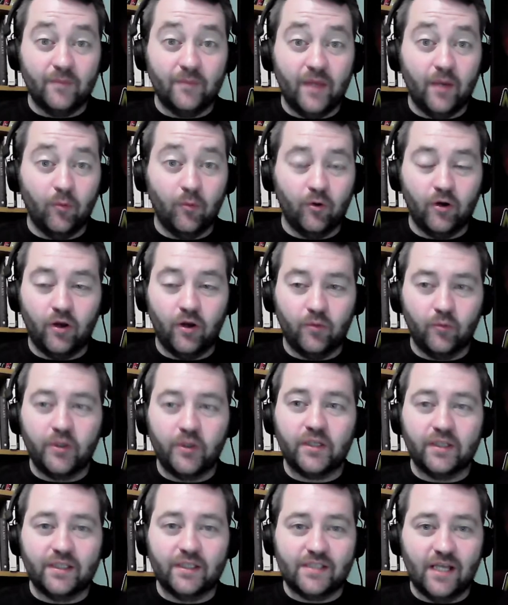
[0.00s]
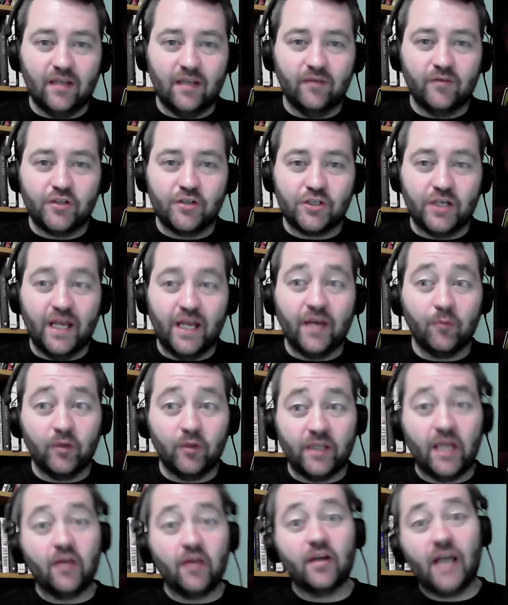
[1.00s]
they weren't on weekly television, and when
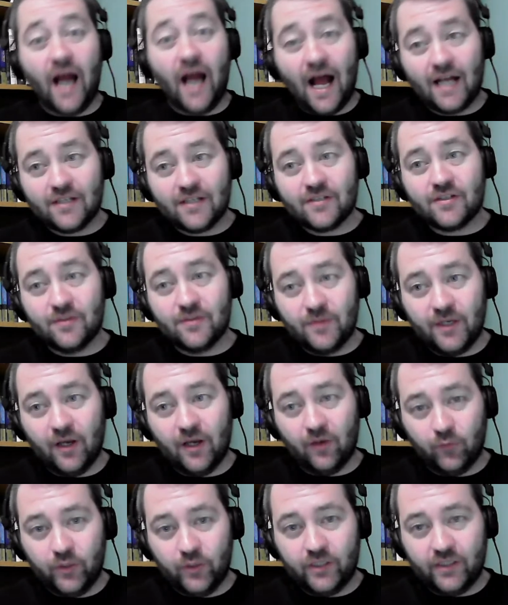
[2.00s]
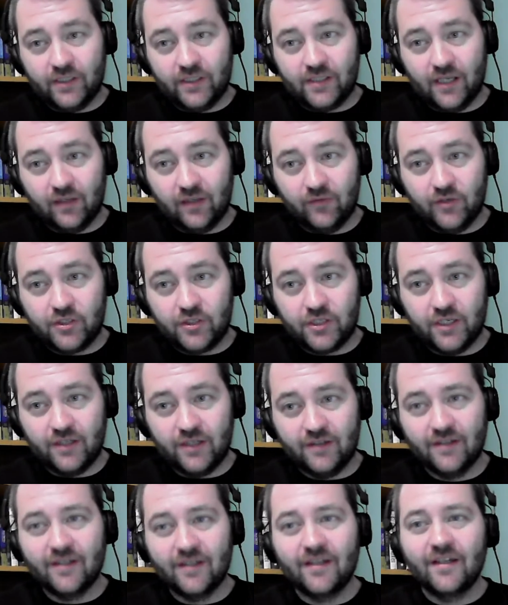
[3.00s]
they got to be on weekly television,